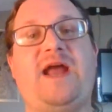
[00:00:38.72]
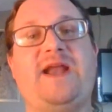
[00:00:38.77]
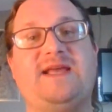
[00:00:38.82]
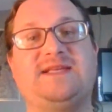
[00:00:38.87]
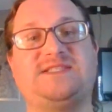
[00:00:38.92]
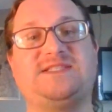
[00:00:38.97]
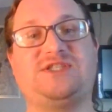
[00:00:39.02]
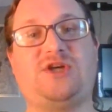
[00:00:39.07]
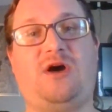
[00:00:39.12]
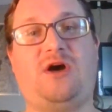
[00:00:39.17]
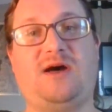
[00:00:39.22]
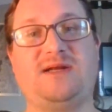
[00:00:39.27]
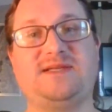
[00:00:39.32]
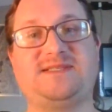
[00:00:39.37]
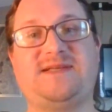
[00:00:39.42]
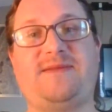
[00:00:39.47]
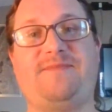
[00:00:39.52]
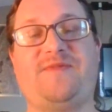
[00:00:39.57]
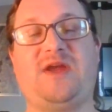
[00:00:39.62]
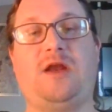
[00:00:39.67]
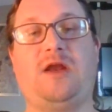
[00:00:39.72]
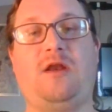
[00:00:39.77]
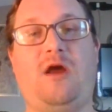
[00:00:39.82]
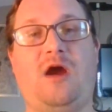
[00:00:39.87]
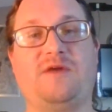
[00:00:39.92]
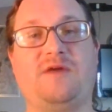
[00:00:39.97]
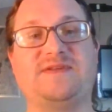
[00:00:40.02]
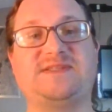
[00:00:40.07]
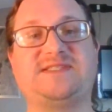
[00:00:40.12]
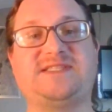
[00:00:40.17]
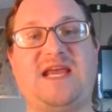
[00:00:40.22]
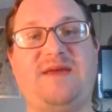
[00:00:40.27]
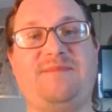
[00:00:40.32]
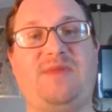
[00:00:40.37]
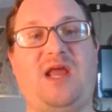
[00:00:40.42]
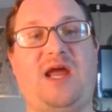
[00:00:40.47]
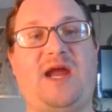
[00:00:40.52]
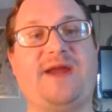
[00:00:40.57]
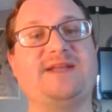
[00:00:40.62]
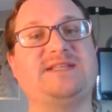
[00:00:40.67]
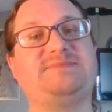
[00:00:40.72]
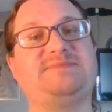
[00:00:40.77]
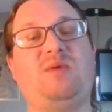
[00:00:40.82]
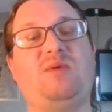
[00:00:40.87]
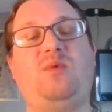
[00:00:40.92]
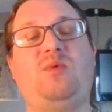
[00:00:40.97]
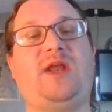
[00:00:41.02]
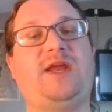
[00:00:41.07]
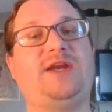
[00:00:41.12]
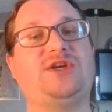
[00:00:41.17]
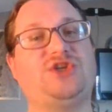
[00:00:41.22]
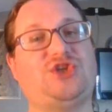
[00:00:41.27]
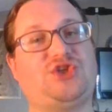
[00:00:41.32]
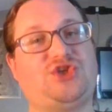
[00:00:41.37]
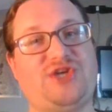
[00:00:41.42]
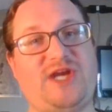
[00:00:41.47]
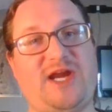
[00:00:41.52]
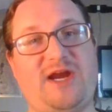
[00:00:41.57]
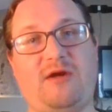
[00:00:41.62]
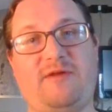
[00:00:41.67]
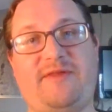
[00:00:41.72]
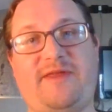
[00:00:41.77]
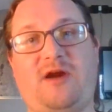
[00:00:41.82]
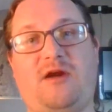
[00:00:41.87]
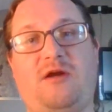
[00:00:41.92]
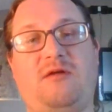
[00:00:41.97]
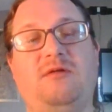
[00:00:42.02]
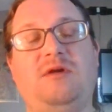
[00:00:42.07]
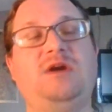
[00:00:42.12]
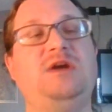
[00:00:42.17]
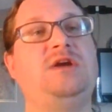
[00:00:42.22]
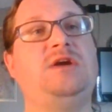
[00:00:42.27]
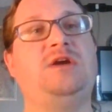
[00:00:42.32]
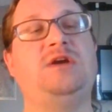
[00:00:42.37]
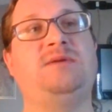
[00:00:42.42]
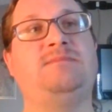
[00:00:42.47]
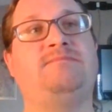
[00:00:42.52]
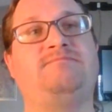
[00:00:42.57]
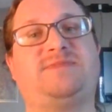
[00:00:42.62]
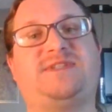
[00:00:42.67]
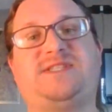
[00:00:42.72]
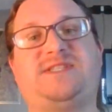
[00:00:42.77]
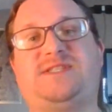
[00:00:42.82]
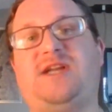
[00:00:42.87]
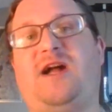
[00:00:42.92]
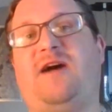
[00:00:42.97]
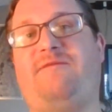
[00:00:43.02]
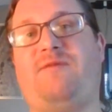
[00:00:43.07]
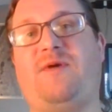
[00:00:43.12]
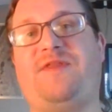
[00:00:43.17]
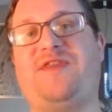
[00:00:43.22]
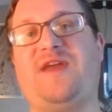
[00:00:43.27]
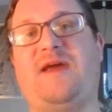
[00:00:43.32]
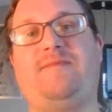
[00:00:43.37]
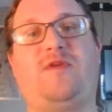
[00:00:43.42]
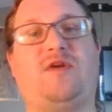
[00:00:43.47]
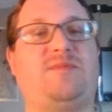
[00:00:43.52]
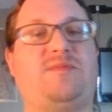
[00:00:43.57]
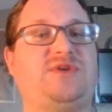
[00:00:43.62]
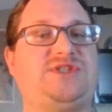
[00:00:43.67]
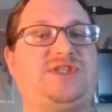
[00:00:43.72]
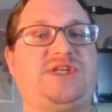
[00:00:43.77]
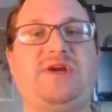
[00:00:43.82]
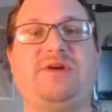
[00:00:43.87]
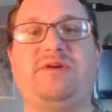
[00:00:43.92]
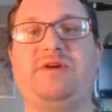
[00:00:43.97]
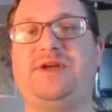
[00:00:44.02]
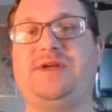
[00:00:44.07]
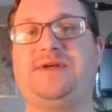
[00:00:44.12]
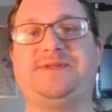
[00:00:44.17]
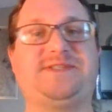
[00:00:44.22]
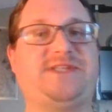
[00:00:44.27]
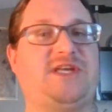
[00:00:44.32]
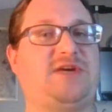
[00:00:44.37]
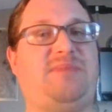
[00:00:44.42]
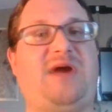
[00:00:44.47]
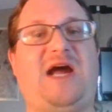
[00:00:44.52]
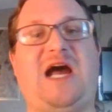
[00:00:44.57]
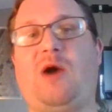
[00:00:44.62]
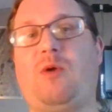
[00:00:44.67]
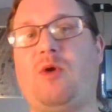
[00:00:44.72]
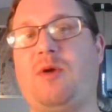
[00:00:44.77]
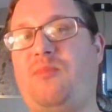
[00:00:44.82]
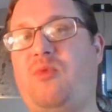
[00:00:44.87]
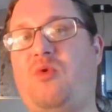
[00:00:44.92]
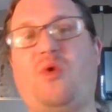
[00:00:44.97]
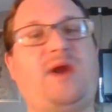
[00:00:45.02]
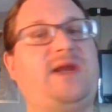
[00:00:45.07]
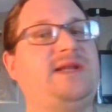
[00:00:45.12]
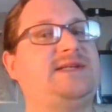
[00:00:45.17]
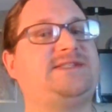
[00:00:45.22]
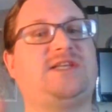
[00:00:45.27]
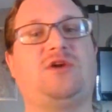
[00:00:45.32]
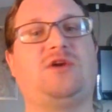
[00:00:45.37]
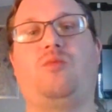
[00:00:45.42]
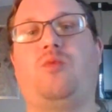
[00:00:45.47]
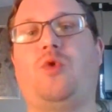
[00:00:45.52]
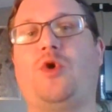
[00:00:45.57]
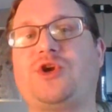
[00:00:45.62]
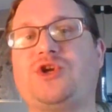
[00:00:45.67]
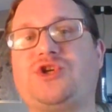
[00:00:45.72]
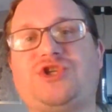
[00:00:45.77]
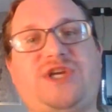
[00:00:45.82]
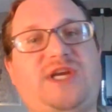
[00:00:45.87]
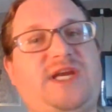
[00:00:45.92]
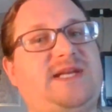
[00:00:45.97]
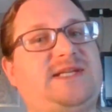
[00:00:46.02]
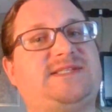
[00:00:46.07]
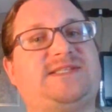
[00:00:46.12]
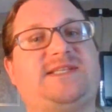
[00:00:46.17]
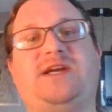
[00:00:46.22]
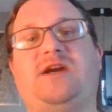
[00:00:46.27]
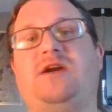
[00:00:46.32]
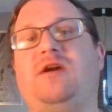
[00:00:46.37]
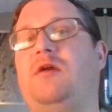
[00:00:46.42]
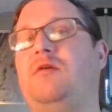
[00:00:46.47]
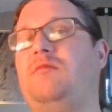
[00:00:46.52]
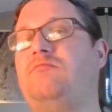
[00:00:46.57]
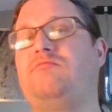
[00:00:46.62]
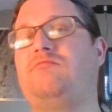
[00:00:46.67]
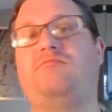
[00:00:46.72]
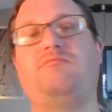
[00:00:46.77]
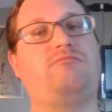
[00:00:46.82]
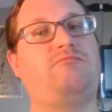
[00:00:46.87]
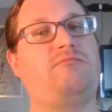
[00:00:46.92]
and has taught something along the same lines, be willing to share their stuff with them, their materials, their PowerPoints, their worksheets, their